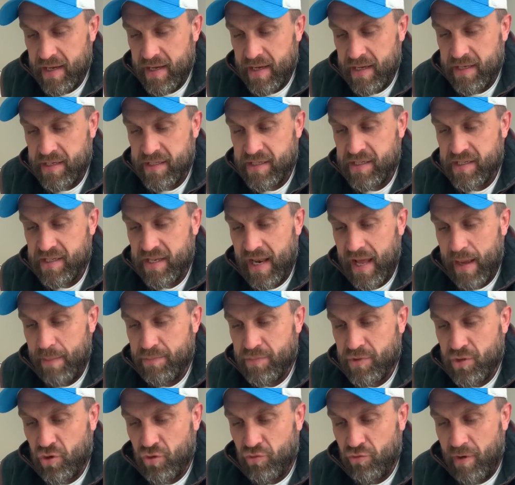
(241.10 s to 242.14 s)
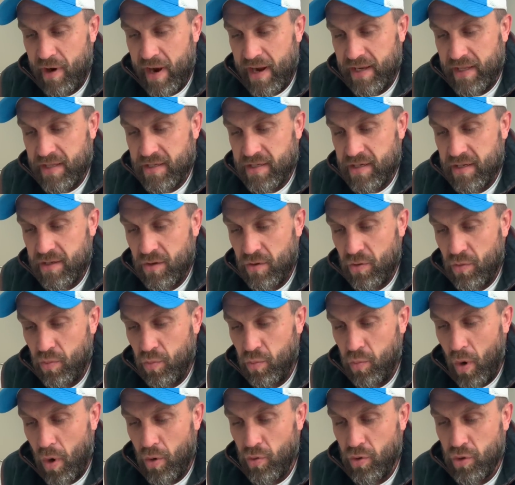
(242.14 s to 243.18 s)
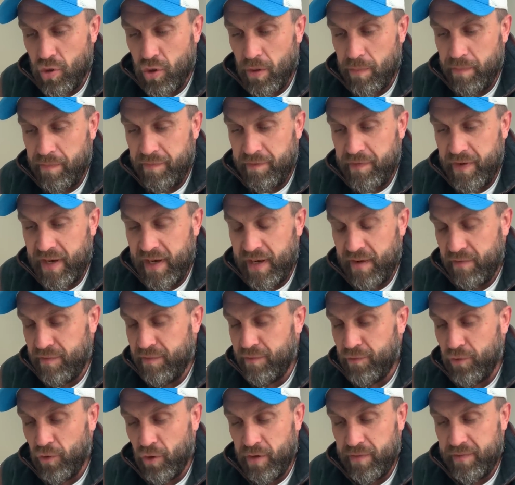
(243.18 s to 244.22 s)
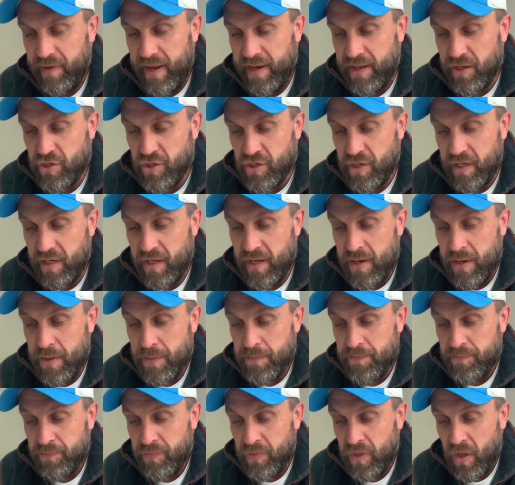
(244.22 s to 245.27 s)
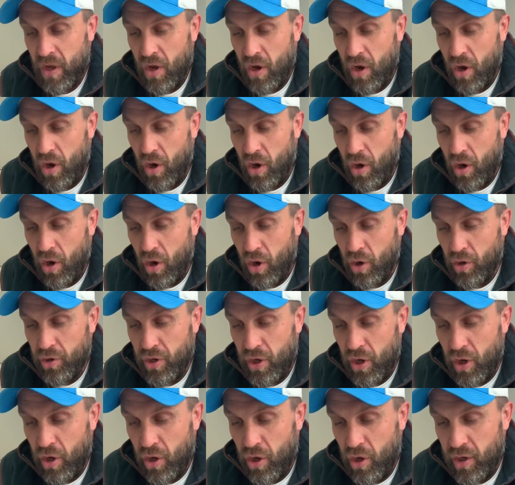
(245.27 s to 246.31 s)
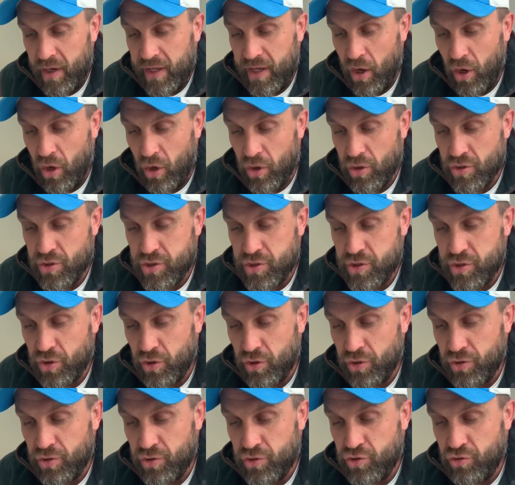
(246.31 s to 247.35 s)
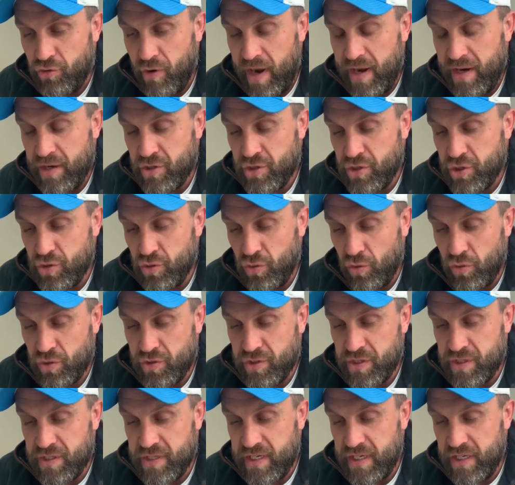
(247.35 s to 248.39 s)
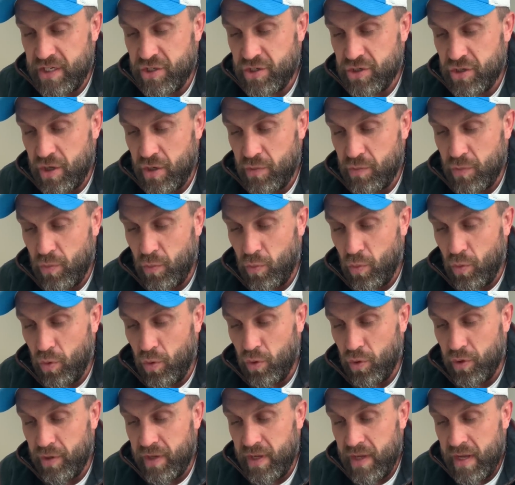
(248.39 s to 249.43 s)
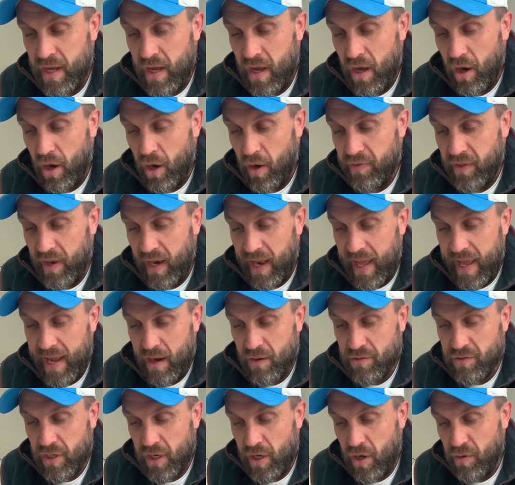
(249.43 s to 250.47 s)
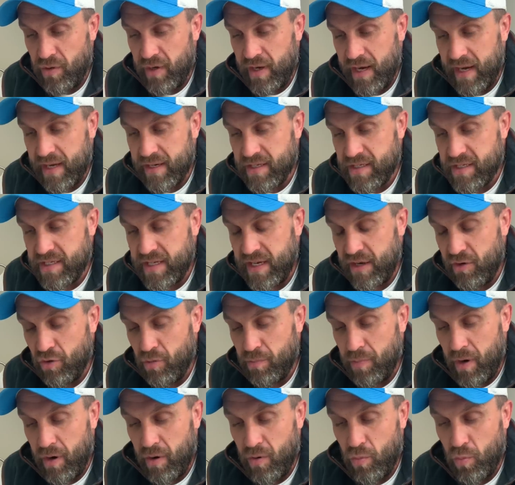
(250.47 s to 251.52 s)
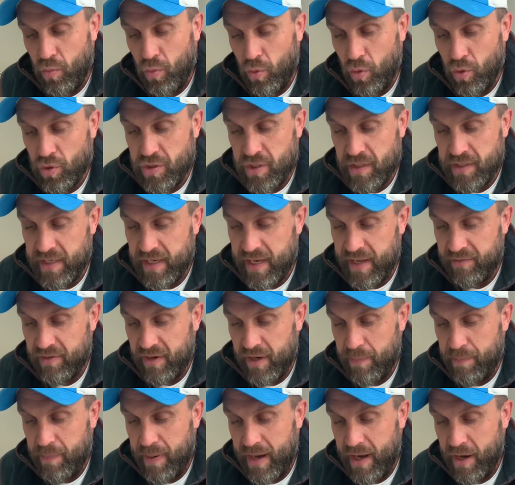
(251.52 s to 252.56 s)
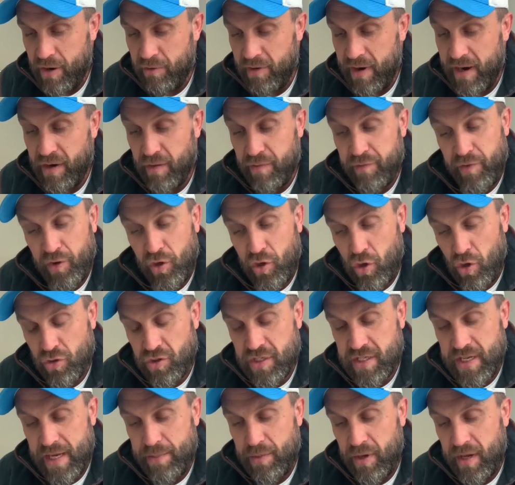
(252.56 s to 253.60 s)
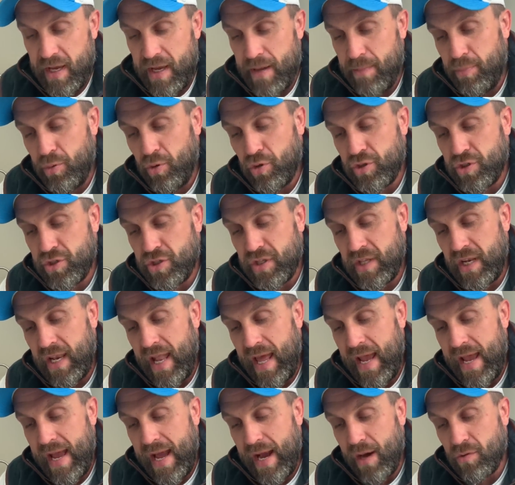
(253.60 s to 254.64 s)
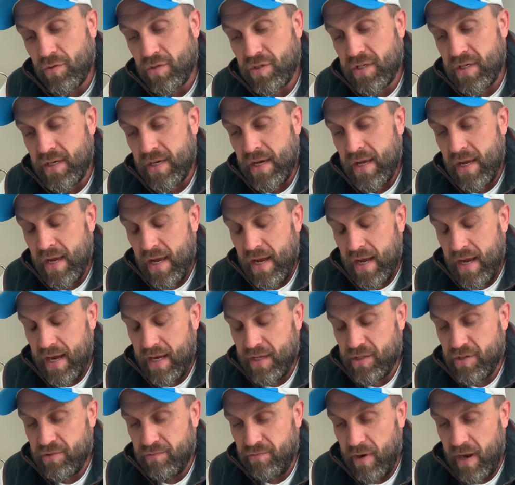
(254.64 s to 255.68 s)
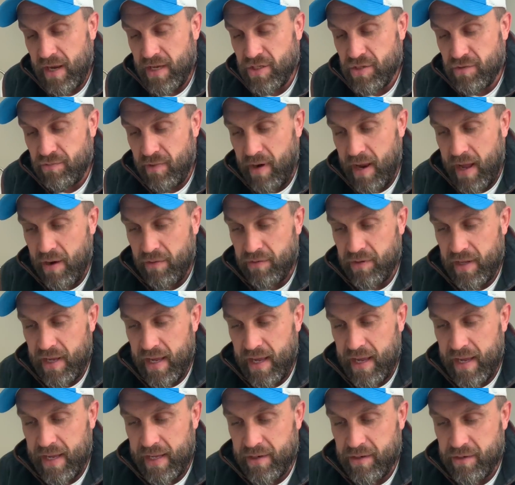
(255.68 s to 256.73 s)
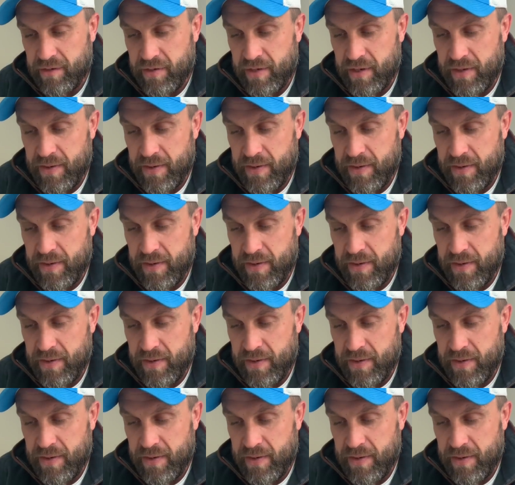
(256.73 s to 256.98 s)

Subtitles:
Slept great. Woke up feeling full of energy. On early hot sun. Trainer shorts and t-shirt were worn. On the layout, I only had a cereal bar and water. Didn't have any Powerade. I forgot to take my earplugs to the layout. Had to race around and